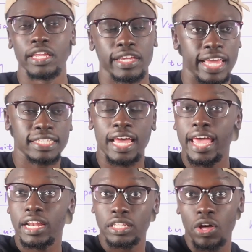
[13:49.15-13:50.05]
In the case I
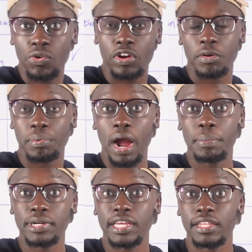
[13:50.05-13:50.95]
had a loan on a
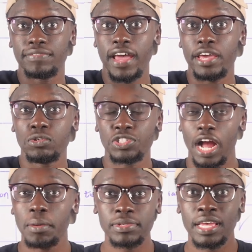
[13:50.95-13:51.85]
property and the value
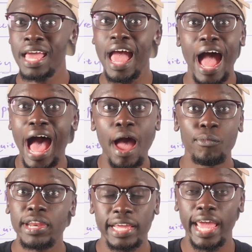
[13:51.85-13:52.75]
drops, I
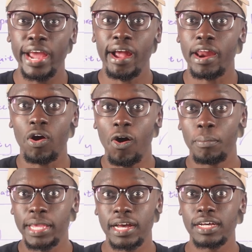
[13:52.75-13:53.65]
wouldn't care at all
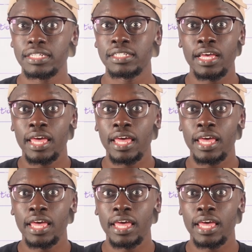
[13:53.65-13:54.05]
because